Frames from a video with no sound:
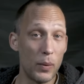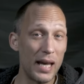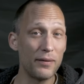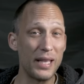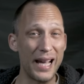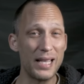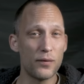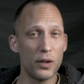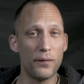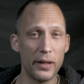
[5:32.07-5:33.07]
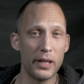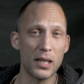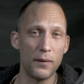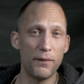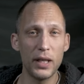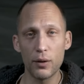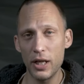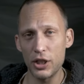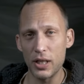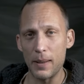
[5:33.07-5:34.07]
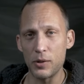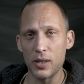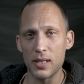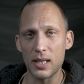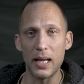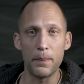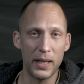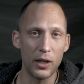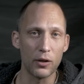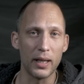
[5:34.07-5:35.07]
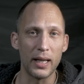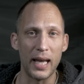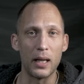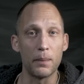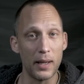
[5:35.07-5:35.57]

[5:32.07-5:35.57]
and we have guides for the various configuration options like peering and